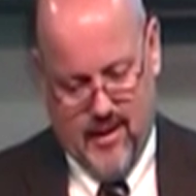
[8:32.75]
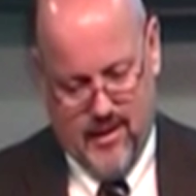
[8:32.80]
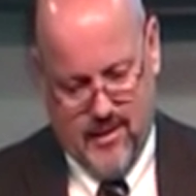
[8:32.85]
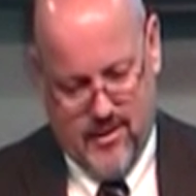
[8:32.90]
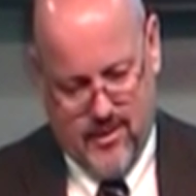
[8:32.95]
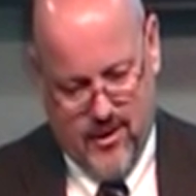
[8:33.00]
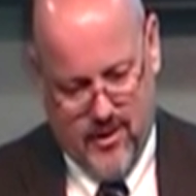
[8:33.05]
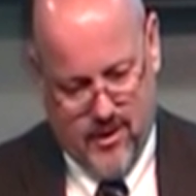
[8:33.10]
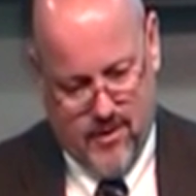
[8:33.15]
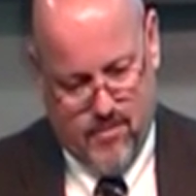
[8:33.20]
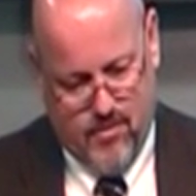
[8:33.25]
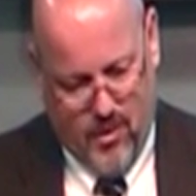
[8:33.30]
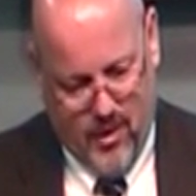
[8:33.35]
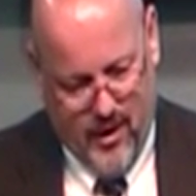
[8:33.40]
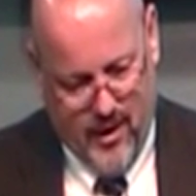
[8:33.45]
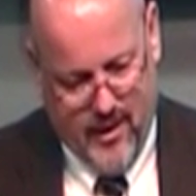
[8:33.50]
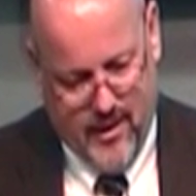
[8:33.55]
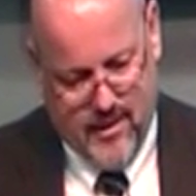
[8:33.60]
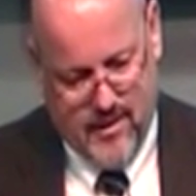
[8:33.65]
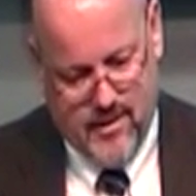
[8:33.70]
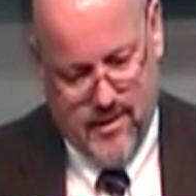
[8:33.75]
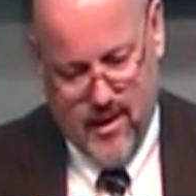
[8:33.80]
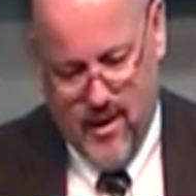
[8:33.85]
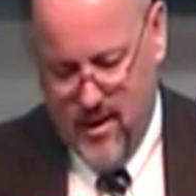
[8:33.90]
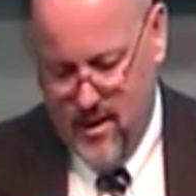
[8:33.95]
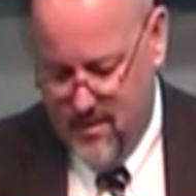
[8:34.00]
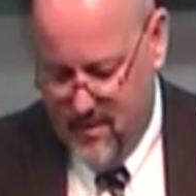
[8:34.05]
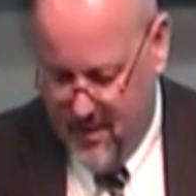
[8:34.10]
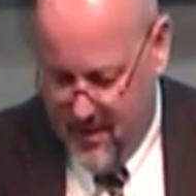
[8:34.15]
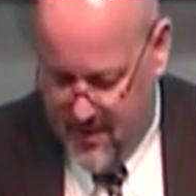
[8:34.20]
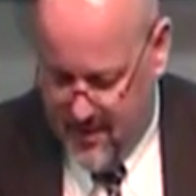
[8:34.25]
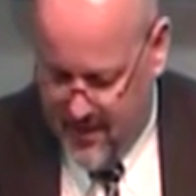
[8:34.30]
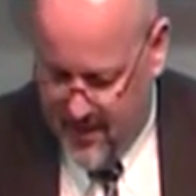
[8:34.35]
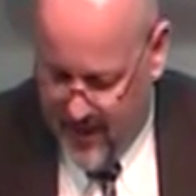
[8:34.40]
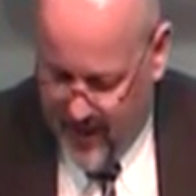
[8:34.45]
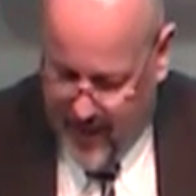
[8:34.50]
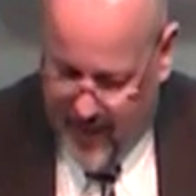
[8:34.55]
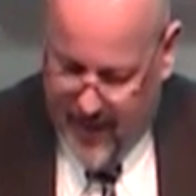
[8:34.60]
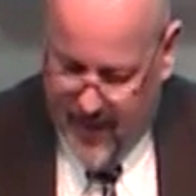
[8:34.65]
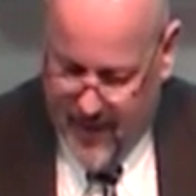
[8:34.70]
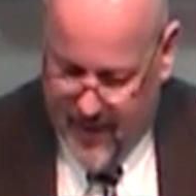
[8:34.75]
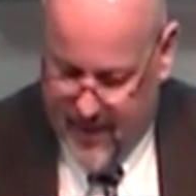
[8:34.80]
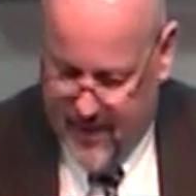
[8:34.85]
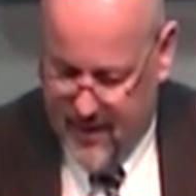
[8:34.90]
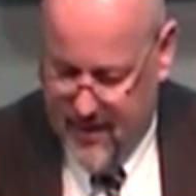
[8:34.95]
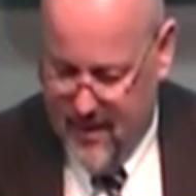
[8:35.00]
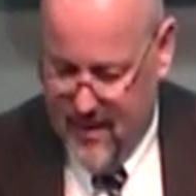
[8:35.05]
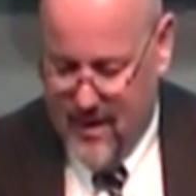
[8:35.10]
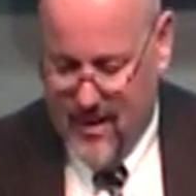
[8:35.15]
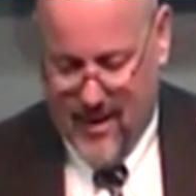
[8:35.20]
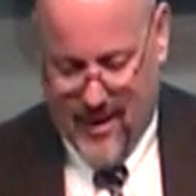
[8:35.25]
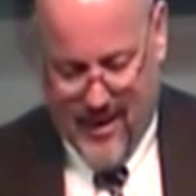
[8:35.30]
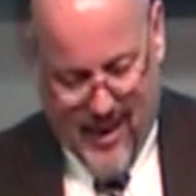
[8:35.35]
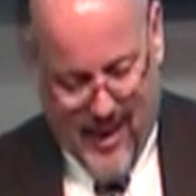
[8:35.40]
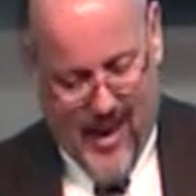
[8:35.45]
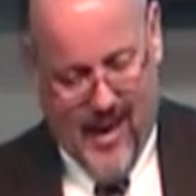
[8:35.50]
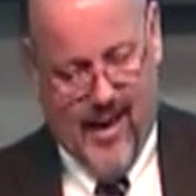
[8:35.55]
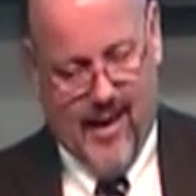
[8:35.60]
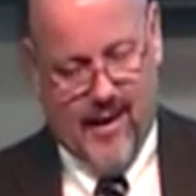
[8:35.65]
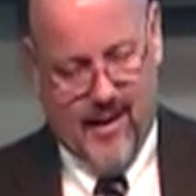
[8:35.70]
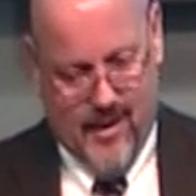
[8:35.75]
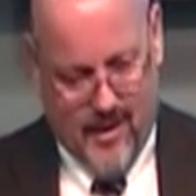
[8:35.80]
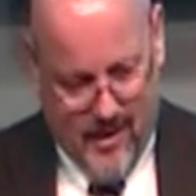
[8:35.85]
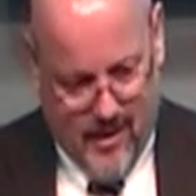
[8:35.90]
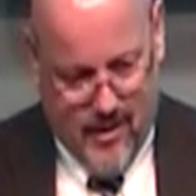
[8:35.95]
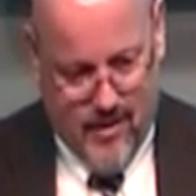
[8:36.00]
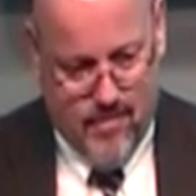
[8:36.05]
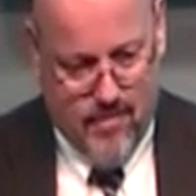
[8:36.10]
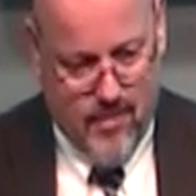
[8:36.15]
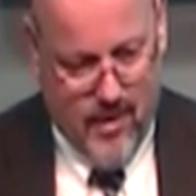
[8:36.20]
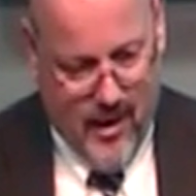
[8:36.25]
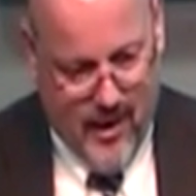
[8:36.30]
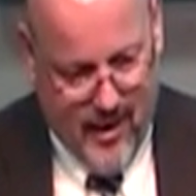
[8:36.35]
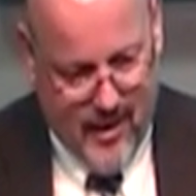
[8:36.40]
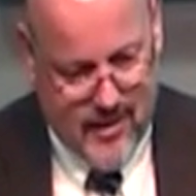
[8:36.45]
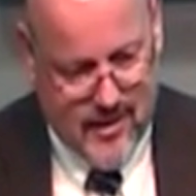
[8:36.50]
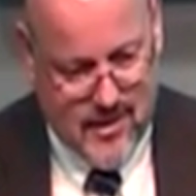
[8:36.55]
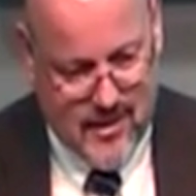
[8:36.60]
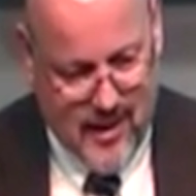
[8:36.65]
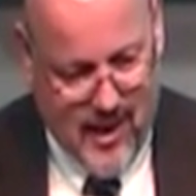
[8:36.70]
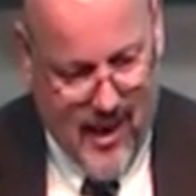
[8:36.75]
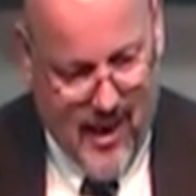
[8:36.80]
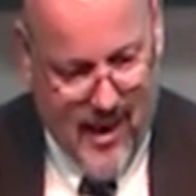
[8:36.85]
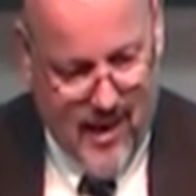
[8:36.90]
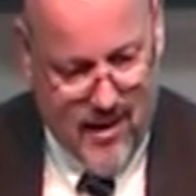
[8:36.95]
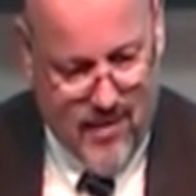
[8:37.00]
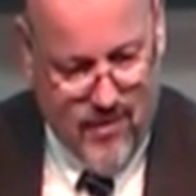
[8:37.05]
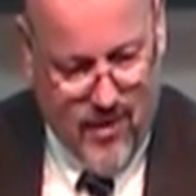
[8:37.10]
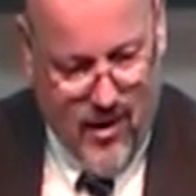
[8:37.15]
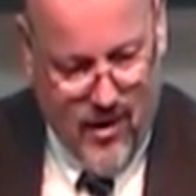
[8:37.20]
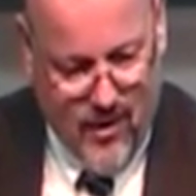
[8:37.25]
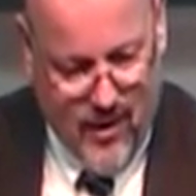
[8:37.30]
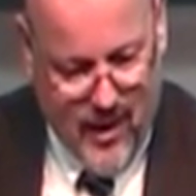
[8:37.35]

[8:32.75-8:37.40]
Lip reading: that took place, the dead got up inside of our